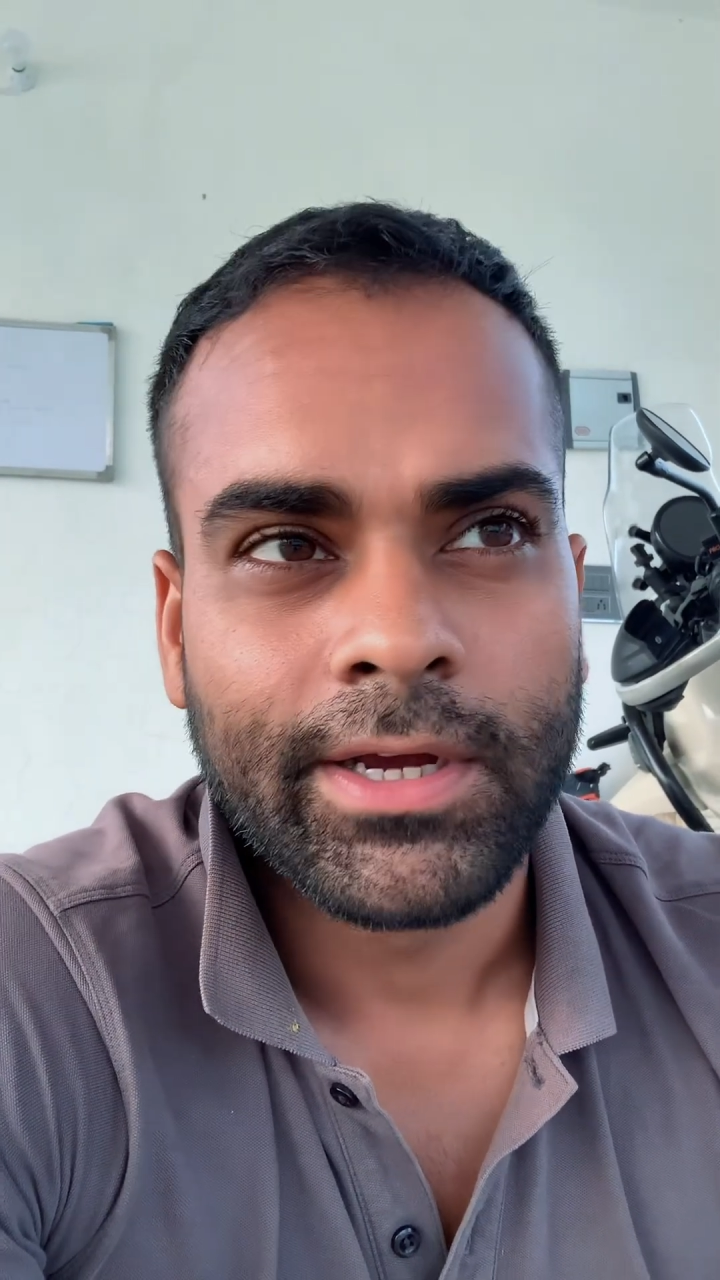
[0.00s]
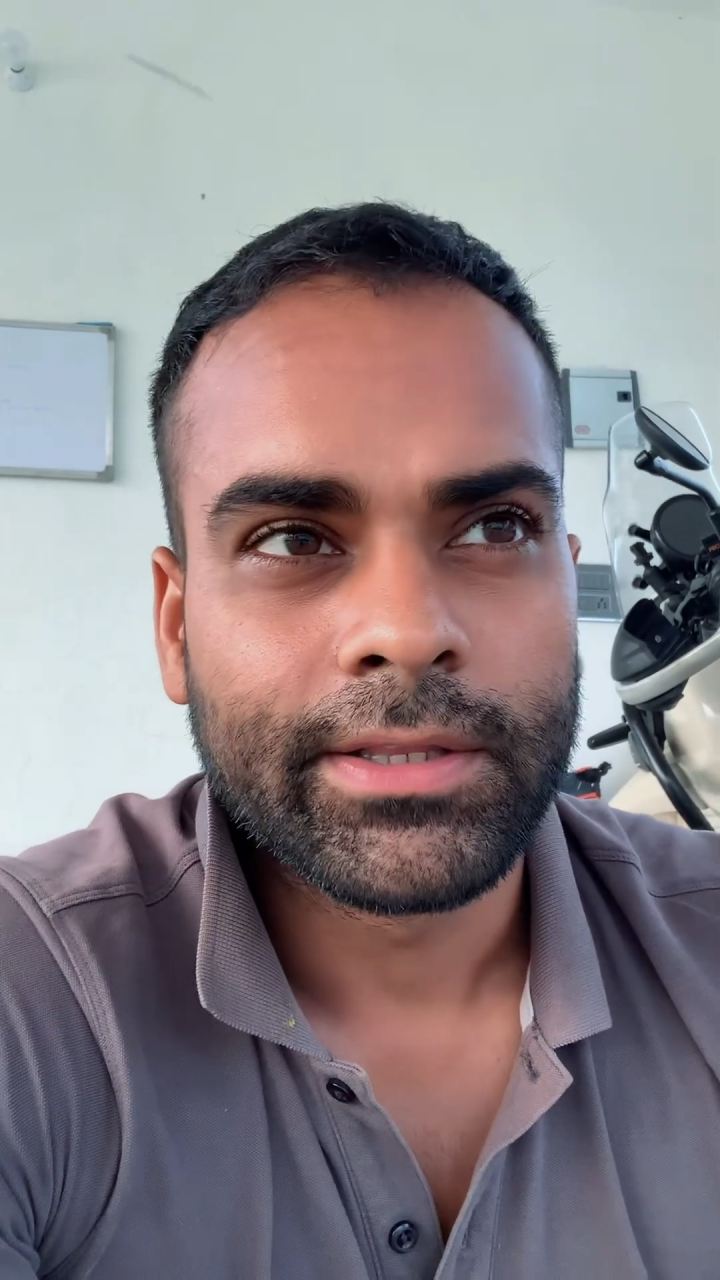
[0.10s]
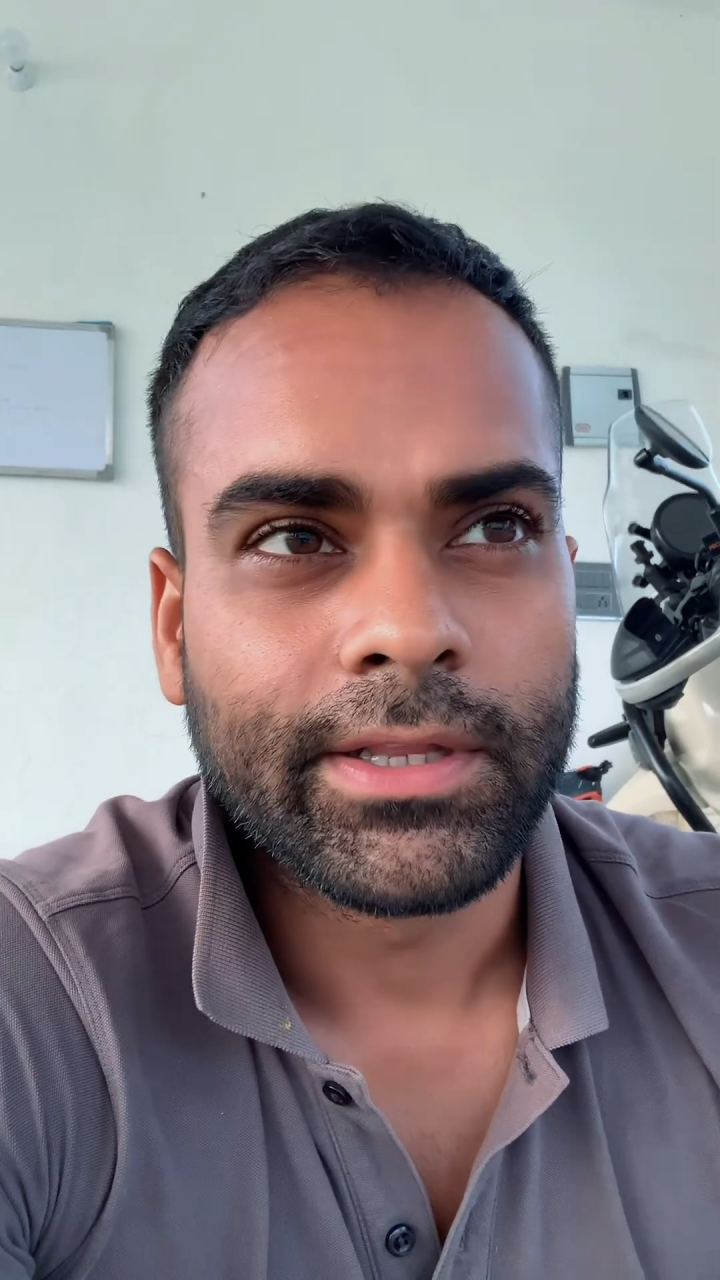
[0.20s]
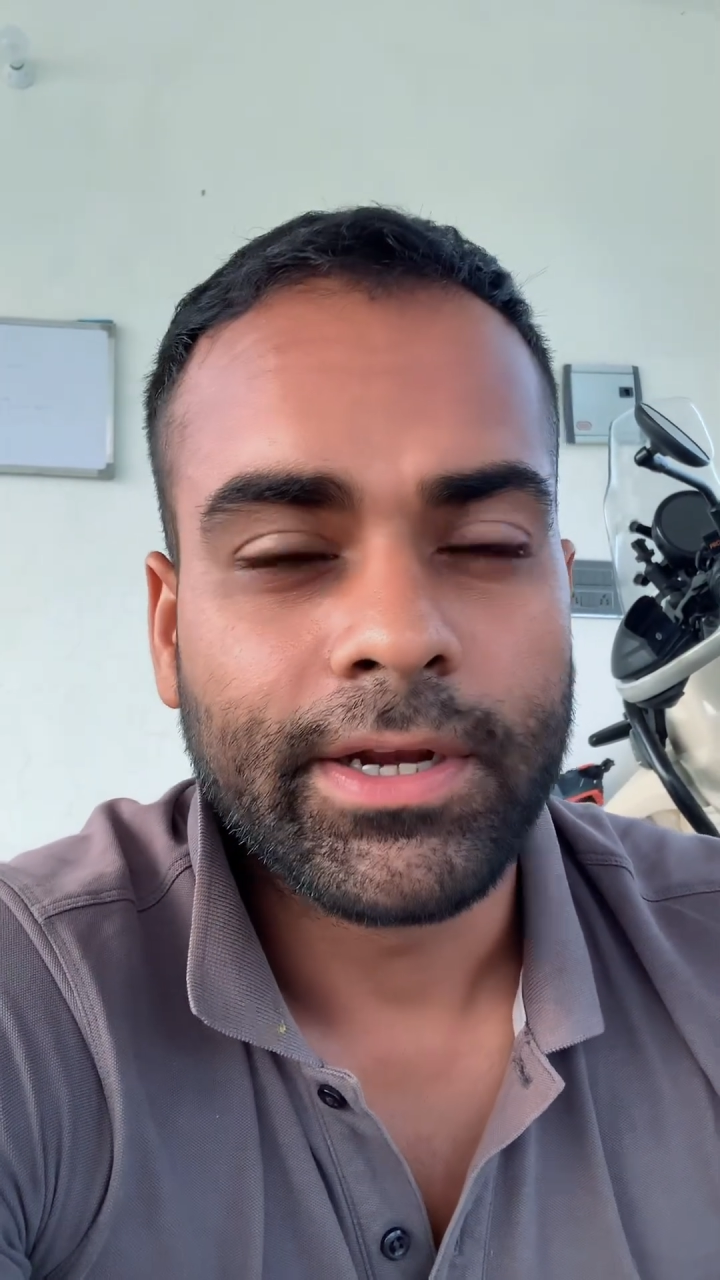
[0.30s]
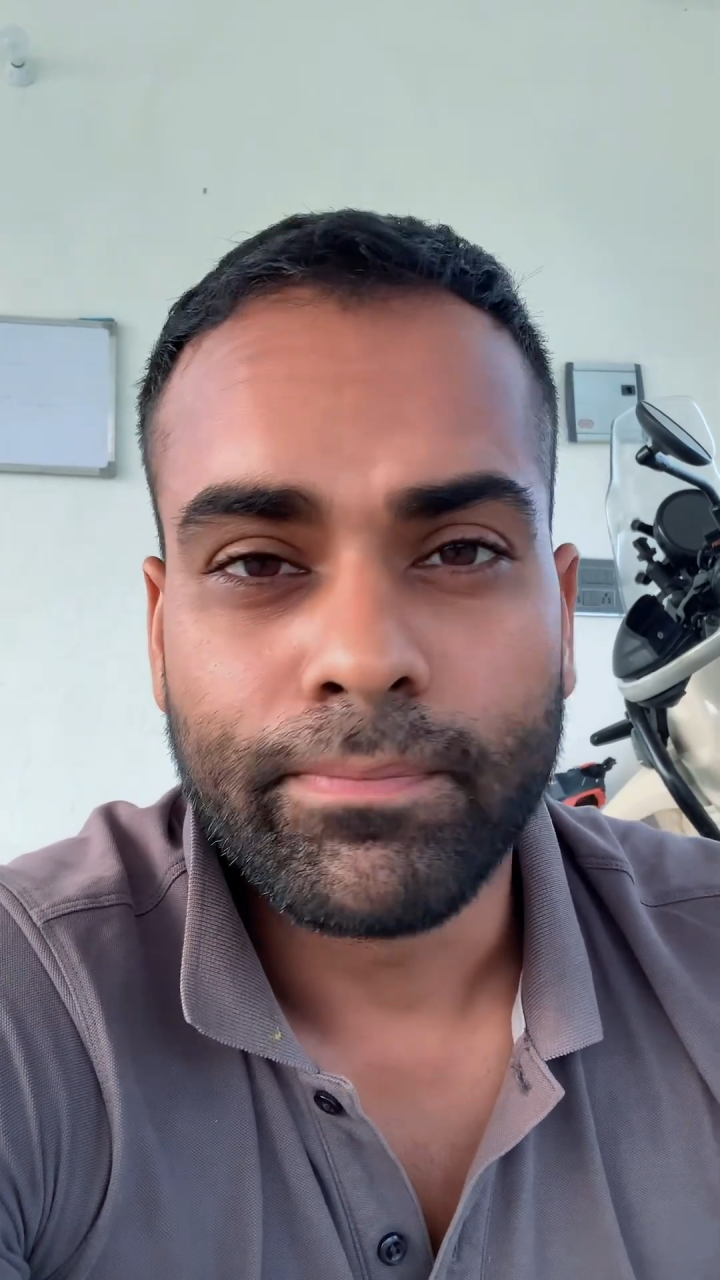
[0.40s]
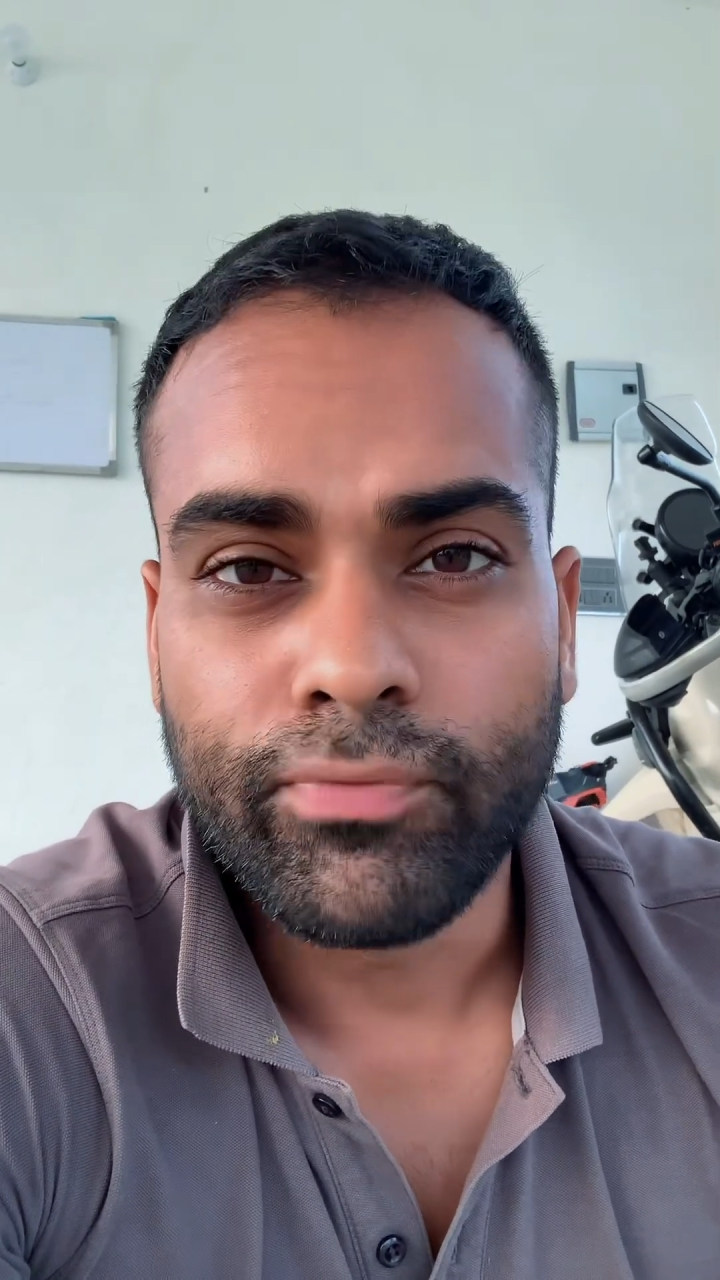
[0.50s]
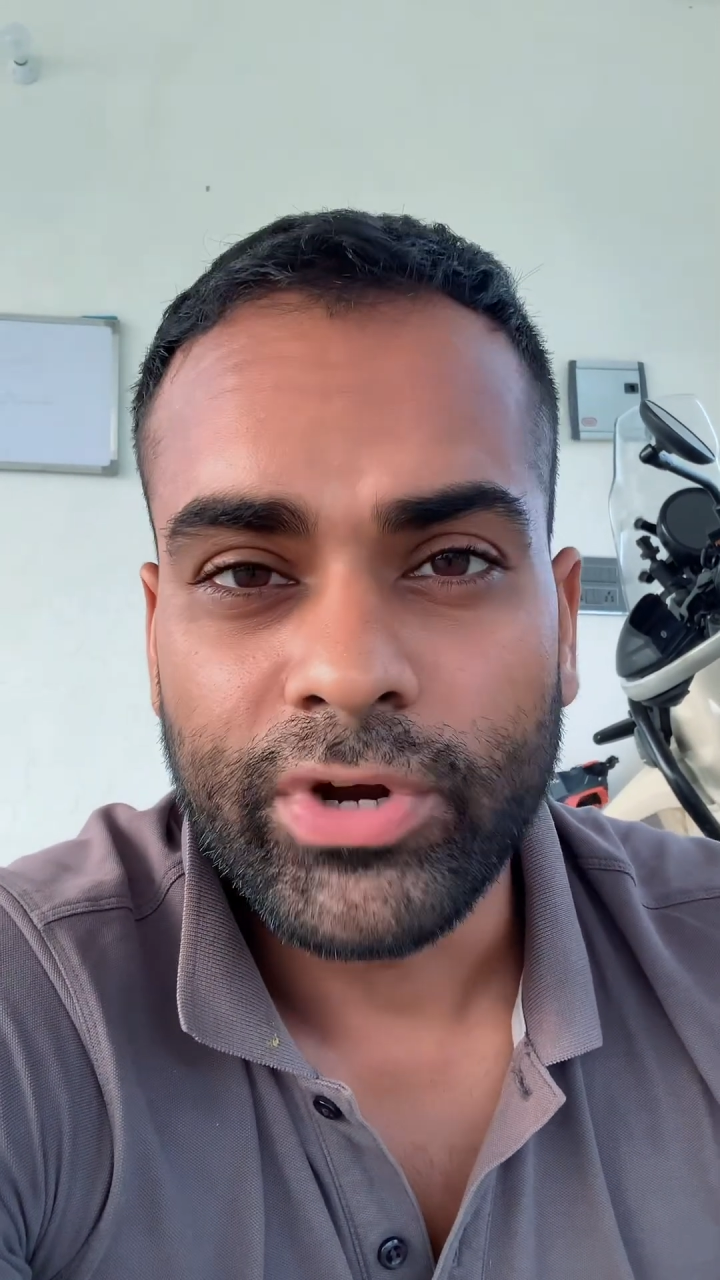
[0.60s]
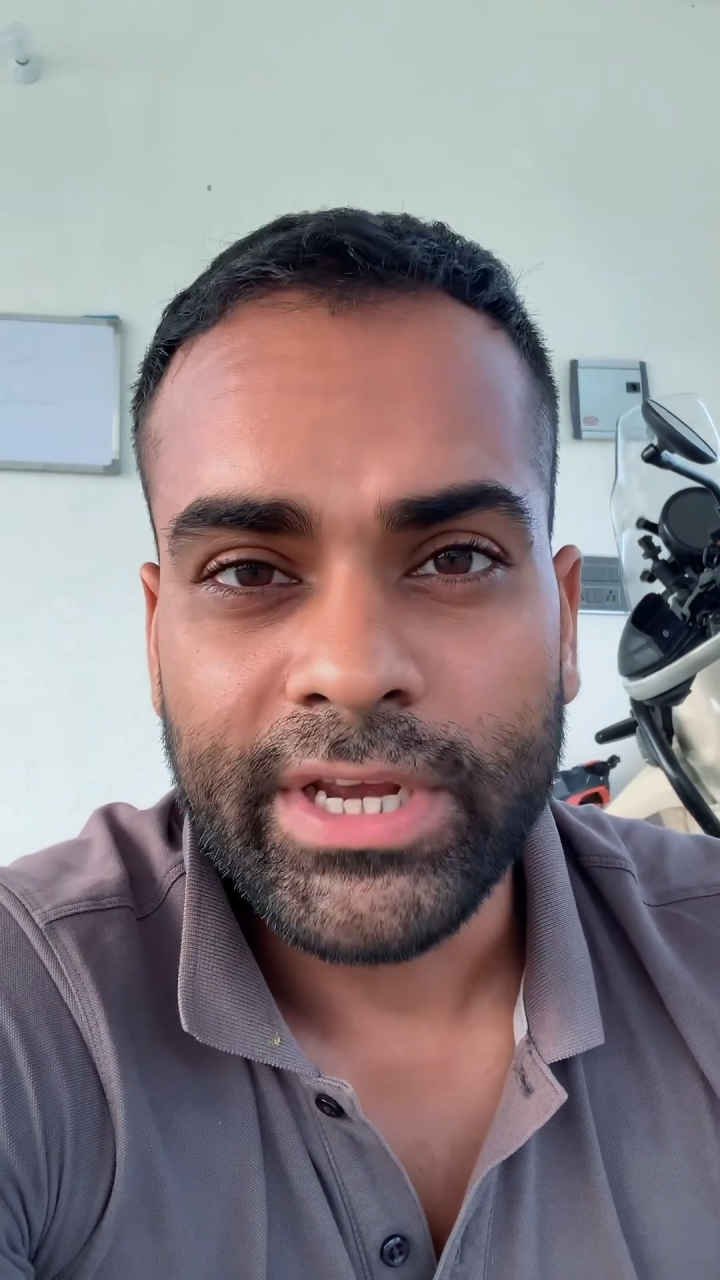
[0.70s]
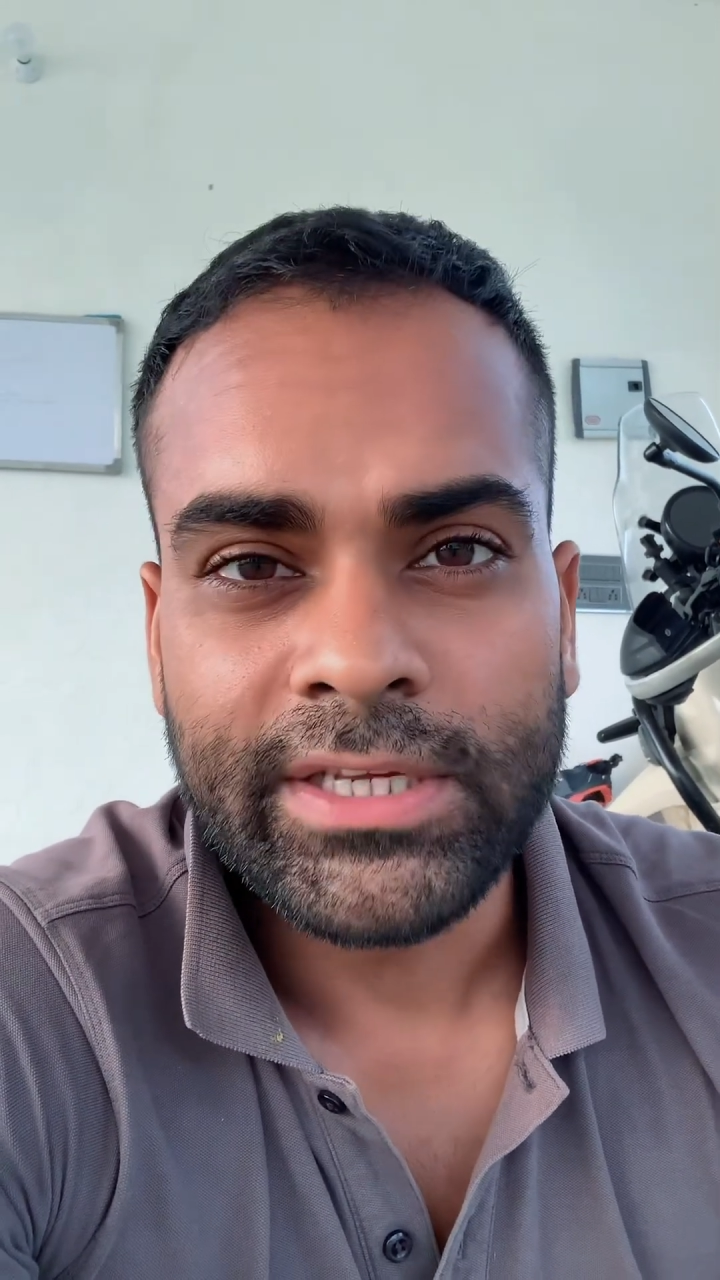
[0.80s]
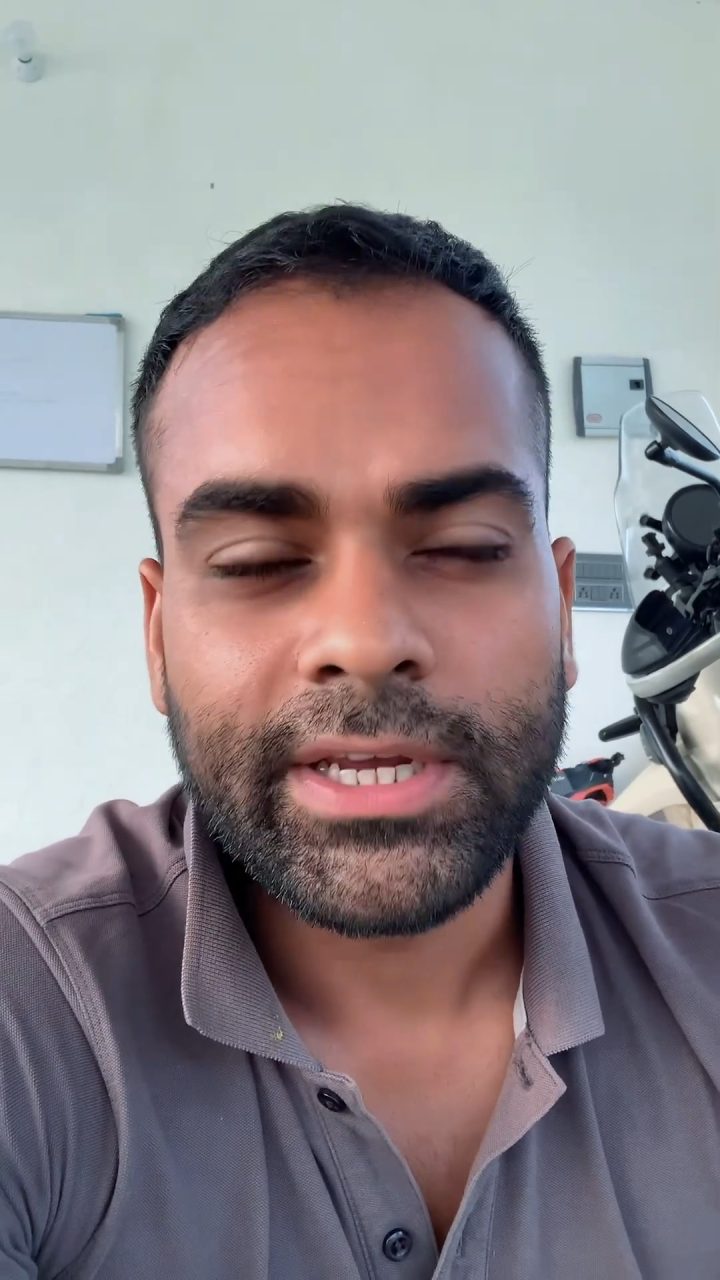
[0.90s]
the
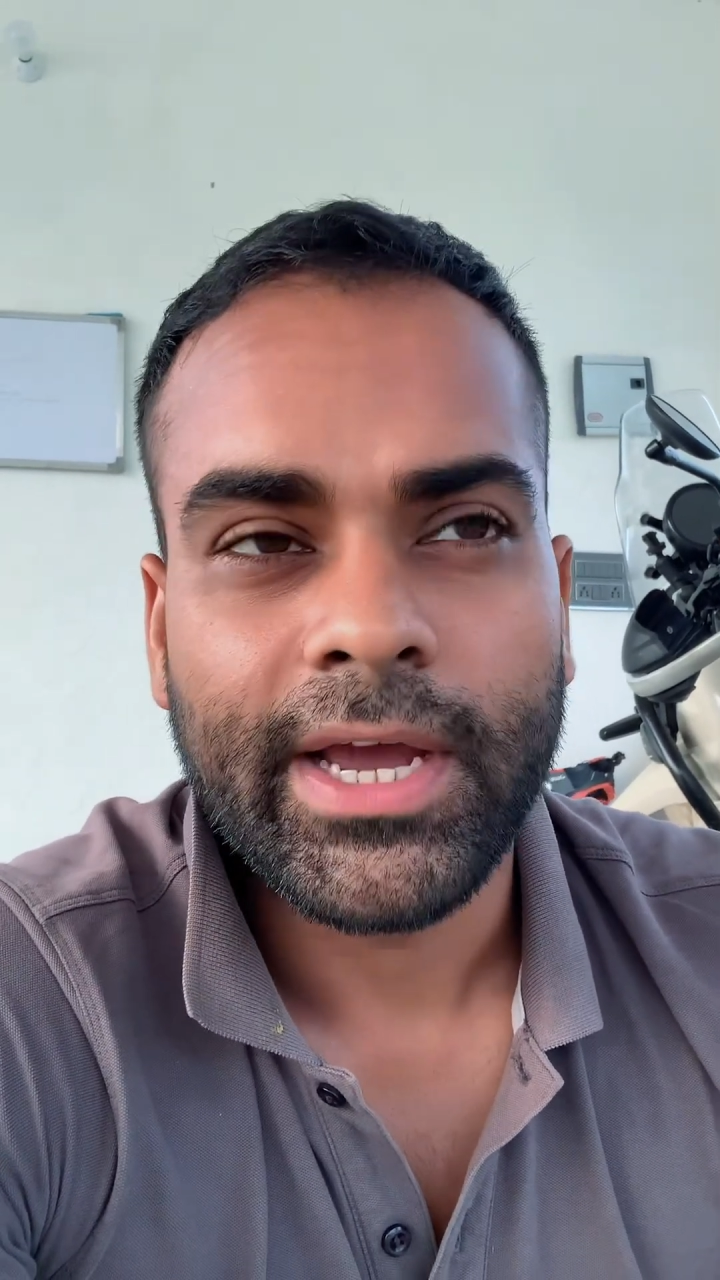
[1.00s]
debris,